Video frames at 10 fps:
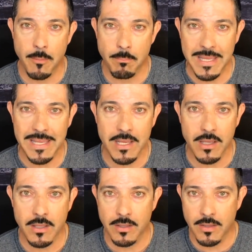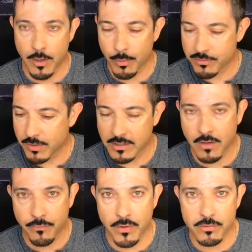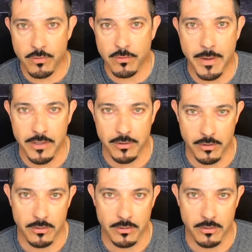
Be a restricted first responder.